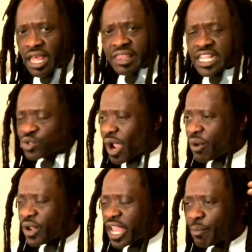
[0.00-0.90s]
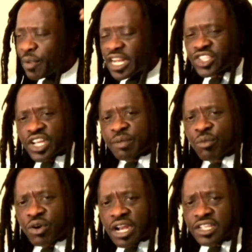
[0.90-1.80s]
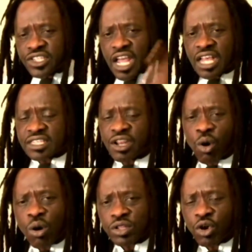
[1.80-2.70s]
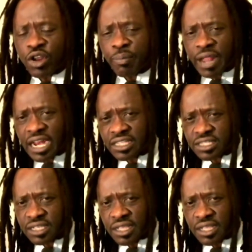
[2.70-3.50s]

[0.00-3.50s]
That's why we can penetrate the moon and the stars and all the other planets.